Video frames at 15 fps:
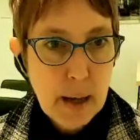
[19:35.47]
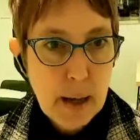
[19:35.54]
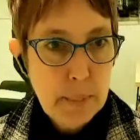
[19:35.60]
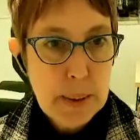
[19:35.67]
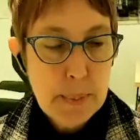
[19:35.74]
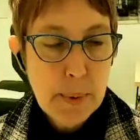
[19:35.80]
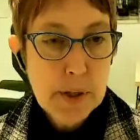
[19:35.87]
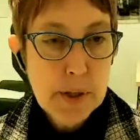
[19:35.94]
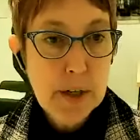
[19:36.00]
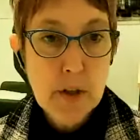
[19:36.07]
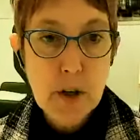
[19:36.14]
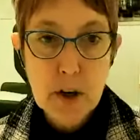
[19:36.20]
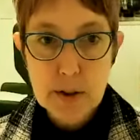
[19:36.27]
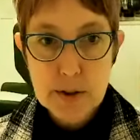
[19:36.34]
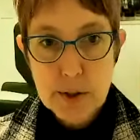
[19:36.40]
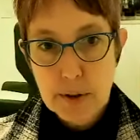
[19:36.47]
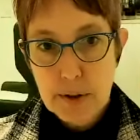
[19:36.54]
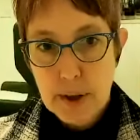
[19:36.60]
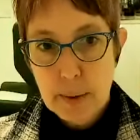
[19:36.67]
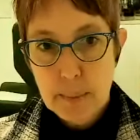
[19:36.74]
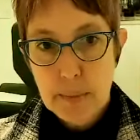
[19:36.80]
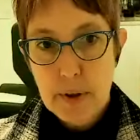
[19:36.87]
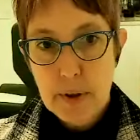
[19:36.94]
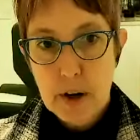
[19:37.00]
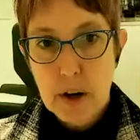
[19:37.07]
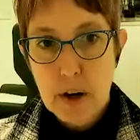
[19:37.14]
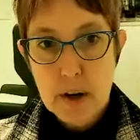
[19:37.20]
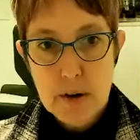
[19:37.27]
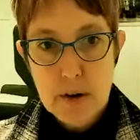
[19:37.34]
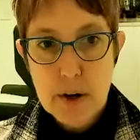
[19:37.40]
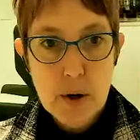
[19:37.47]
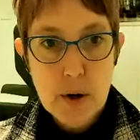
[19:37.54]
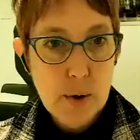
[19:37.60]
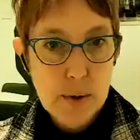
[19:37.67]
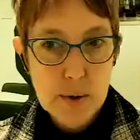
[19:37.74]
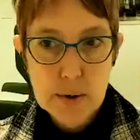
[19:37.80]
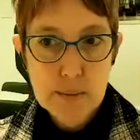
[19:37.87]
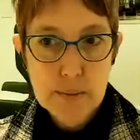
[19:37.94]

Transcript: People can alter them. There are no